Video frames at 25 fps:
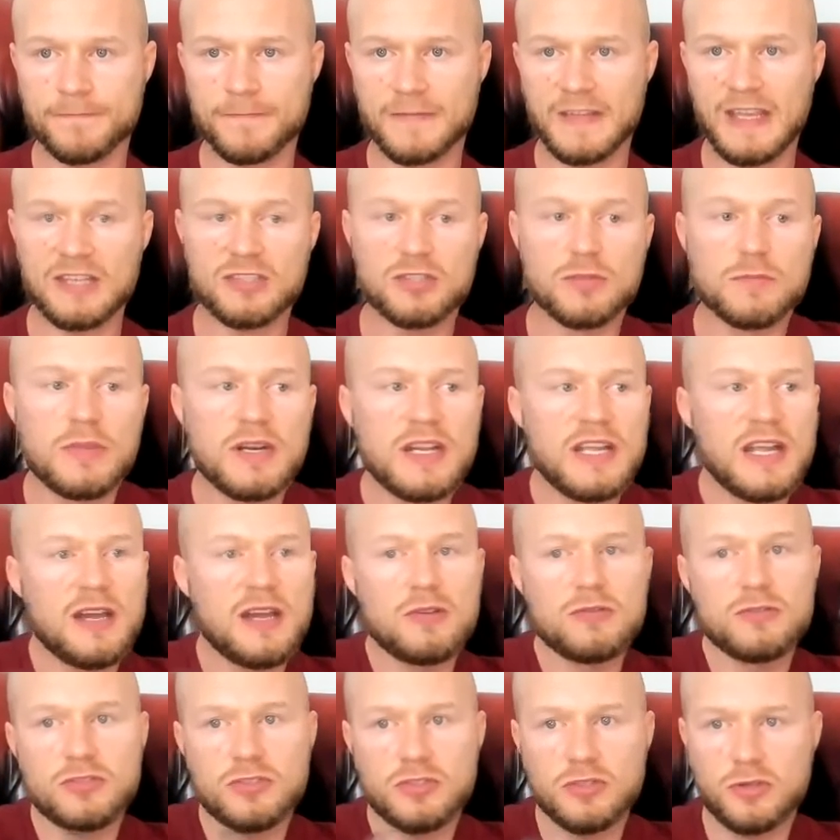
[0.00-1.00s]
Get somebody
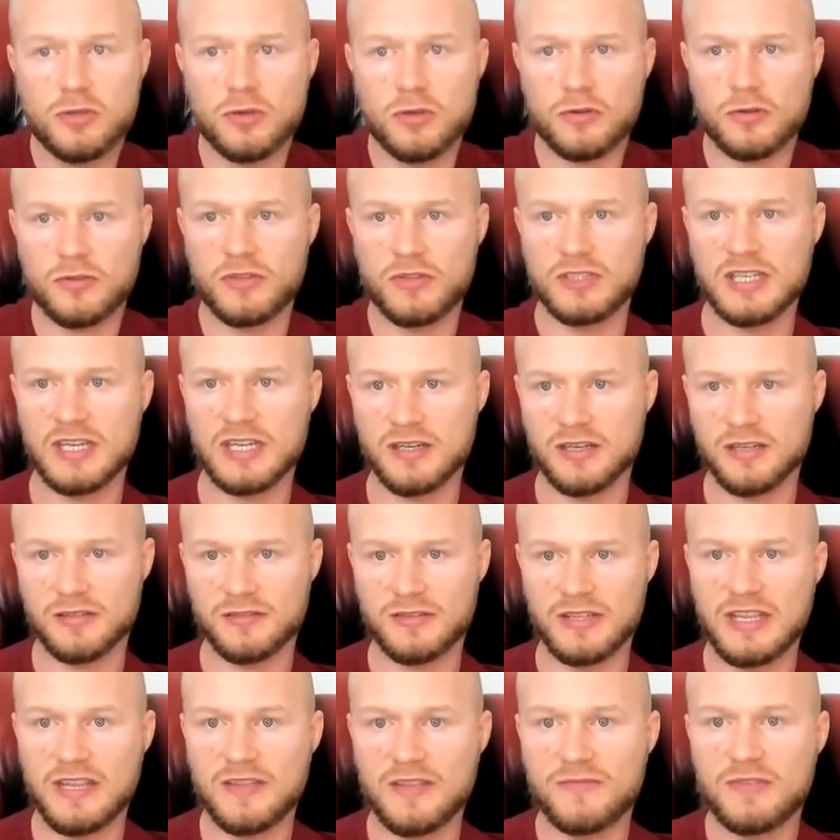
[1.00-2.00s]
else to cook the dinner,
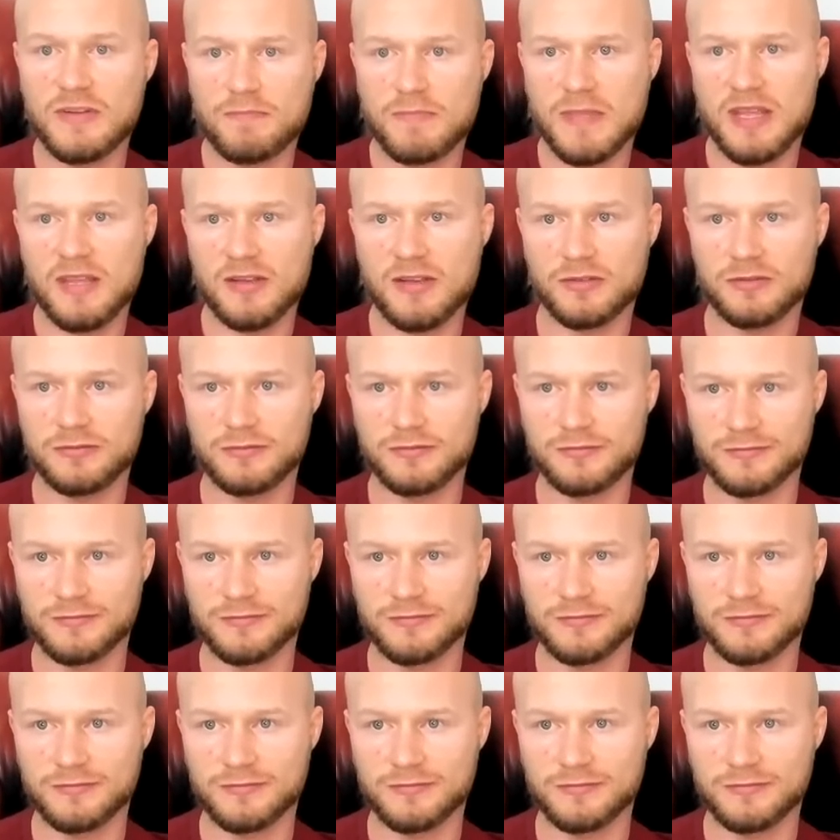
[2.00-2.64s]
the evening meal.